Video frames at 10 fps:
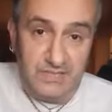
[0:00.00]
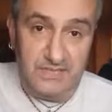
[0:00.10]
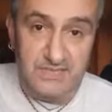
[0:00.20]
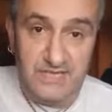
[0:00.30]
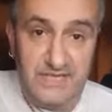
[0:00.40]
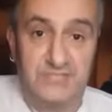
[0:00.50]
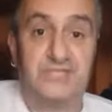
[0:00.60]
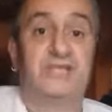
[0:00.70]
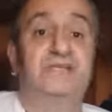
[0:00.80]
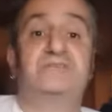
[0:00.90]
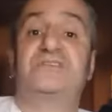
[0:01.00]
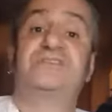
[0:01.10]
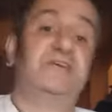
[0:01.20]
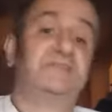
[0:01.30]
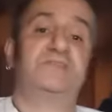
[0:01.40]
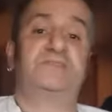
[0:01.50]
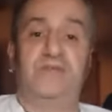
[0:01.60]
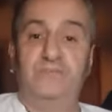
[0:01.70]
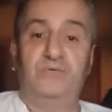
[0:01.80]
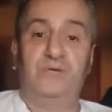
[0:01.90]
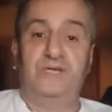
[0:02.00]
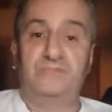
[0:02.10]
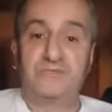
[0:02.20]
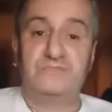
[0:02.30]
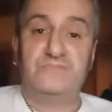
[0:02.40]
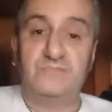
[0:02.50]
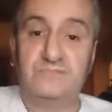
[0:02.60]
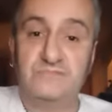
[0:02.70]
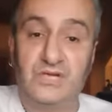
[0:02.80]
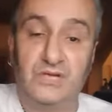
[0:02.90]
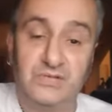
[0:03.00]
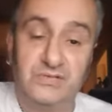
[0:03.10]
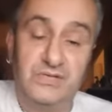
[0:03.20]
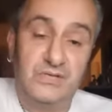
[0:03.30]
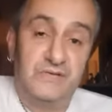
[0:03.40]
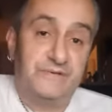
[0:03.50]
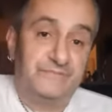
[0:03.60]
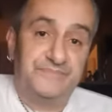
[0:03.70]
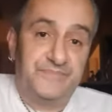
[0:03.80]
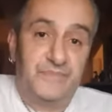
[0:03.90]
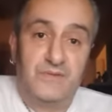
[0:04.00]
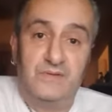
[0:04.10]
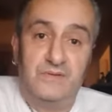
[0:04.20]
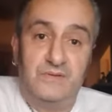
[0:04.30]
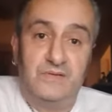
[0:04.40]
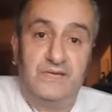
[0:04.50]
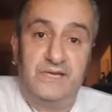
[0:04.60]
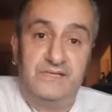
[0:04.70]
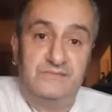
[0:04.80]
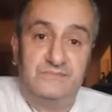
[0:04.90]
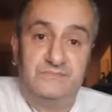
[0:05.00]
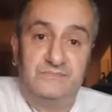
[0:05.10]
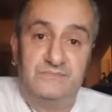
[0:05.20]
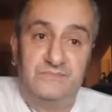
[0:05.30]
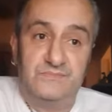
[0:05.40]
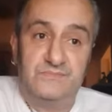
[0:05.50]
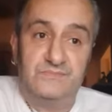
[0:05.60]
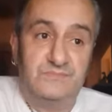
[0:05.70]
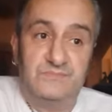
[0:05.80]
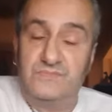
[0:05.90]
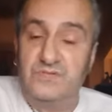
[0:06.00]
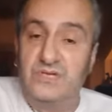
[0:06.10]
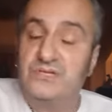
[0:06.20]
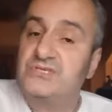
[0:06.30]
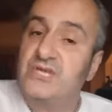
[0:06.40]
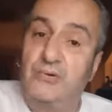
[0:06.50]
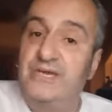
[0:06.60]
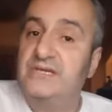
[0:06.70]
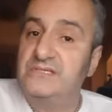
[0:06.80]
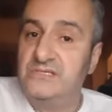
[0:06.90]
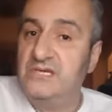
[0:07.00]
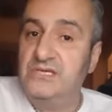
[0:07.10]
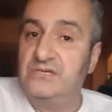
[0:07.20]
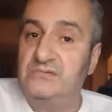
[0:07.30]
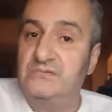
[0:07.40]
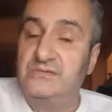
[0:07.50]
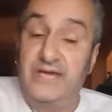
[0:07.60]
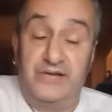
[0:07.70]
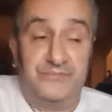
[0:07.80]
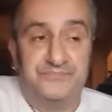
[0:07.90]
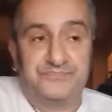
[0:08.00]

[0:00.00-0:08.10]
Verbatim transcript: His legs did a little stutter step when he was clocked. And so it continued. Now,